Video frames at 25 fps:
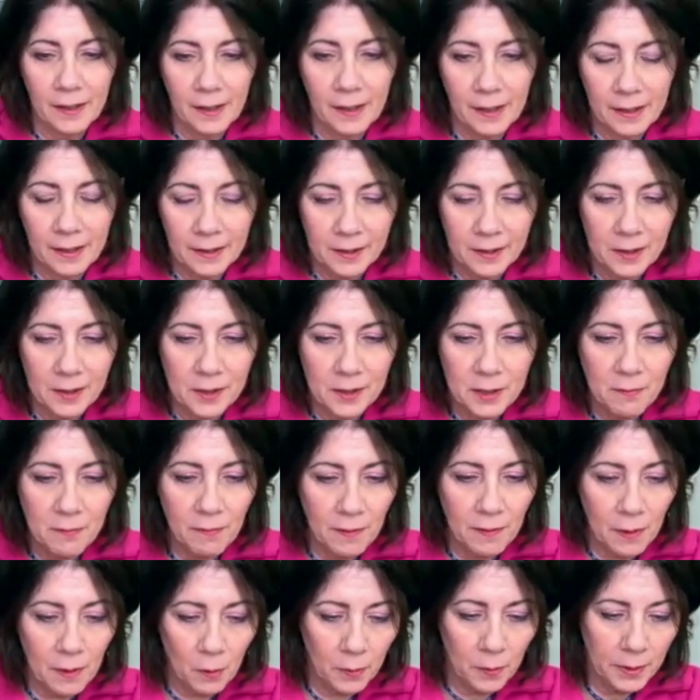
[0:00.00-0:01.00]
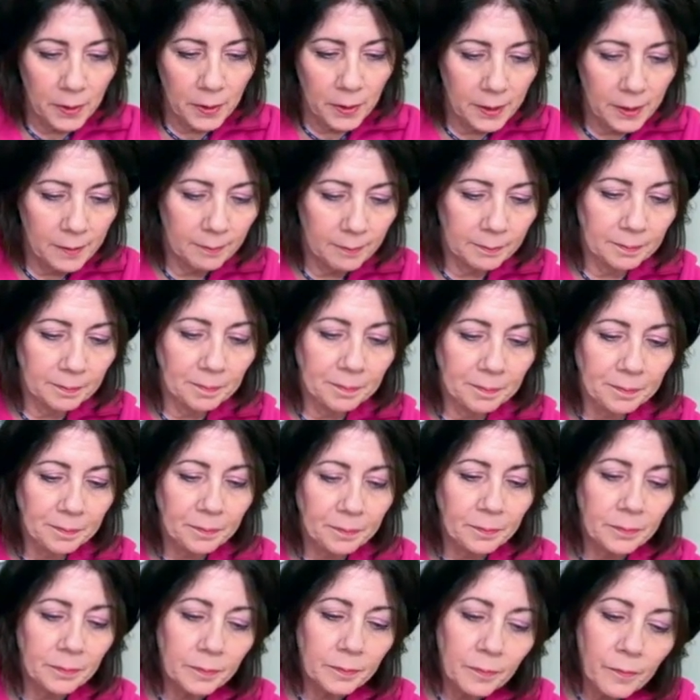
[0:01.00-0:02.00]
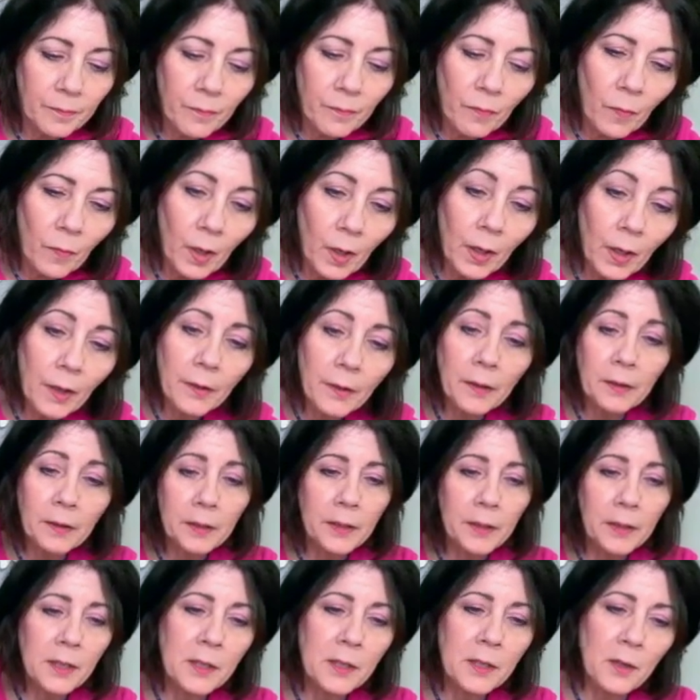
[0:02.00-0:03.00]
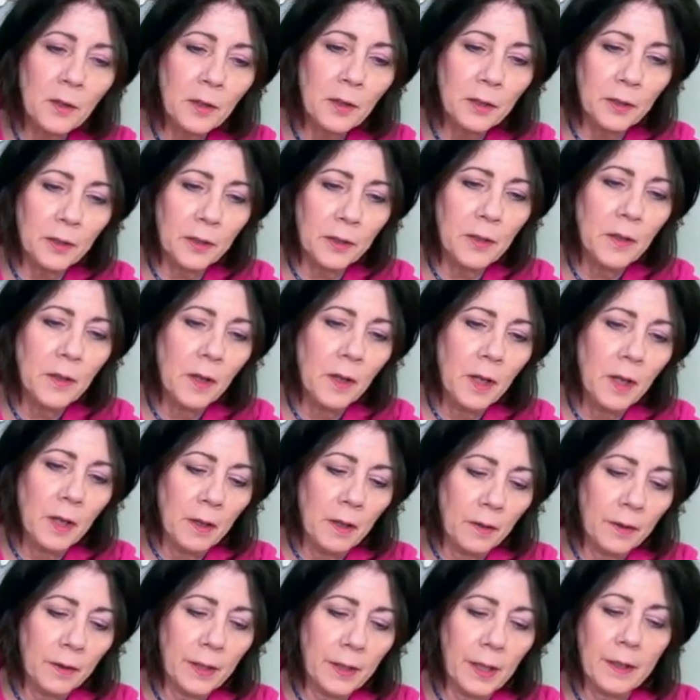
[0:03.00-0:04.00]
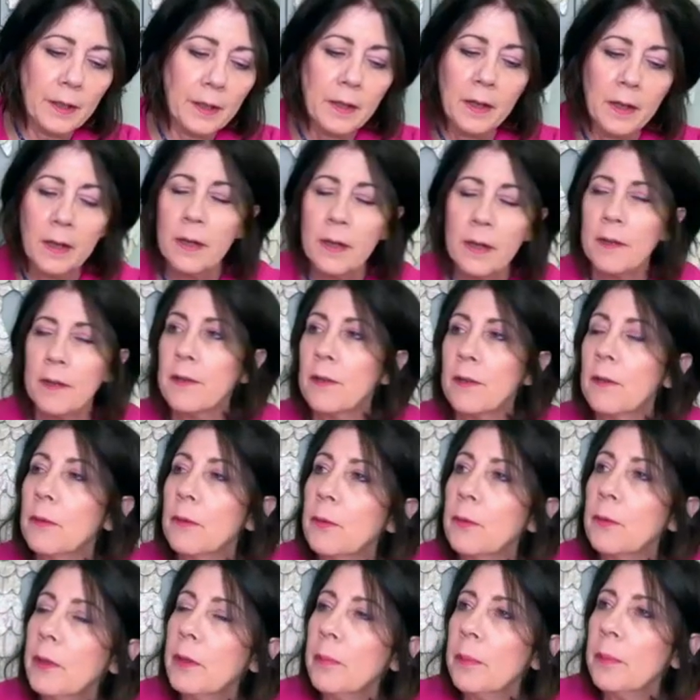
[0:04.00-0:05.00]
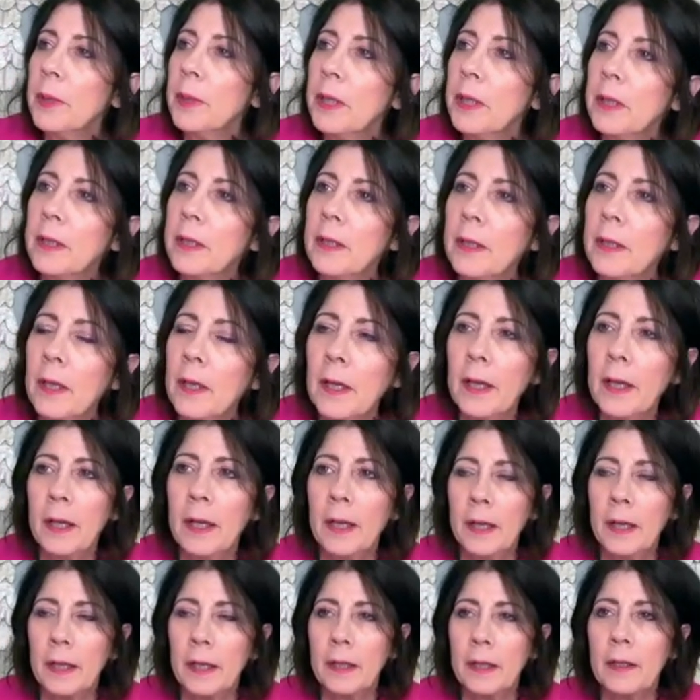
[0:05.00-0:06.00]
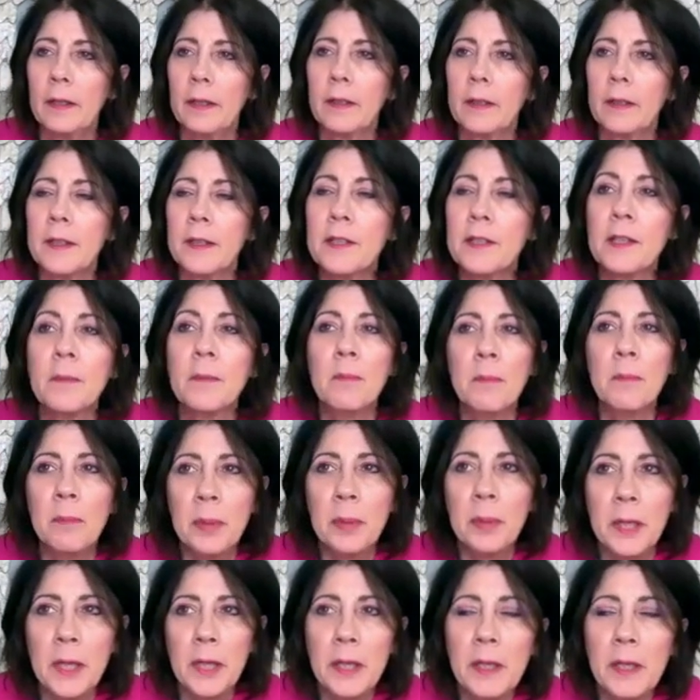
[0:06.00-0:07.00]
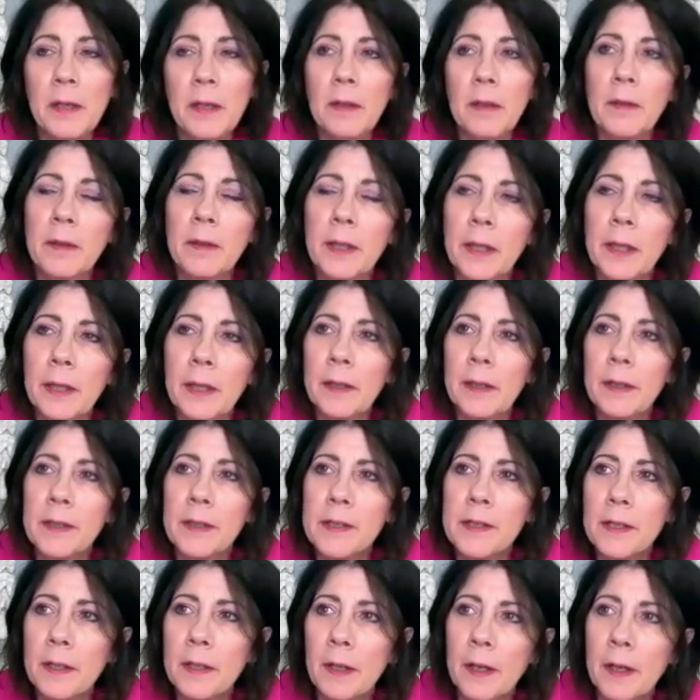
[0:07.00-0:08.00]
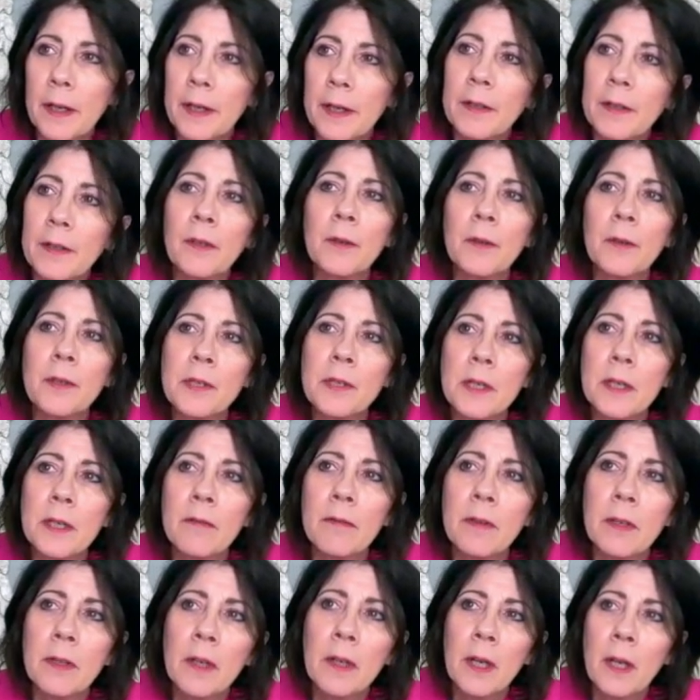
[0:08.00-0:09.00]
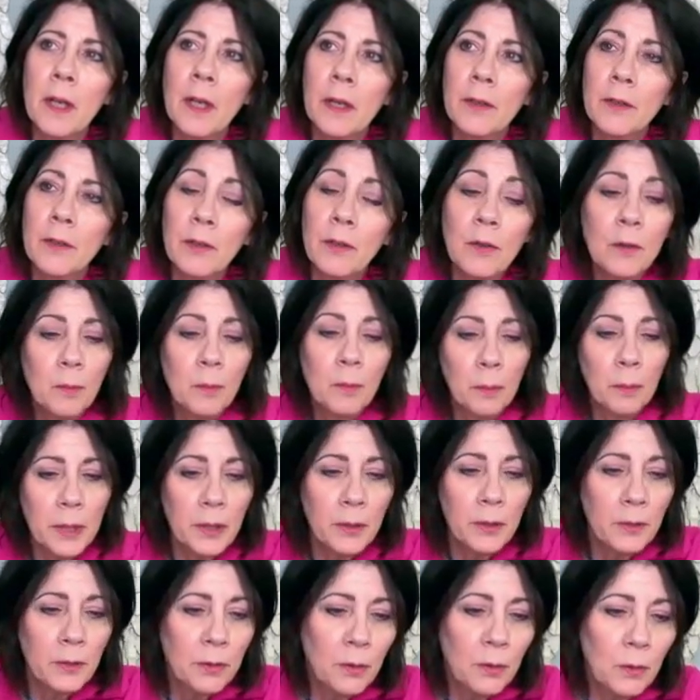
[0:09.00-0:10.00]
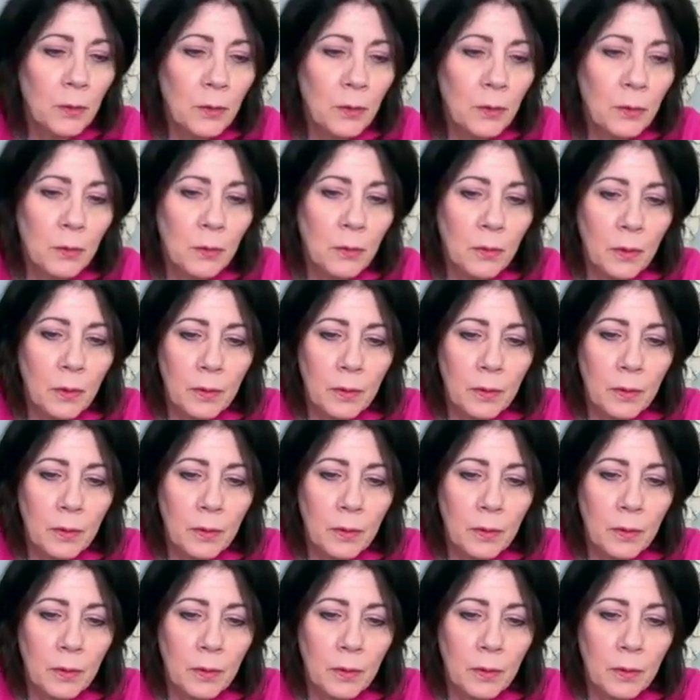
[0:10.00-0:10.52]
can't just flow with it. None of these are good. Okay, so would it be in A? It's in B. Okay, is it odd? No, it's even two. B two.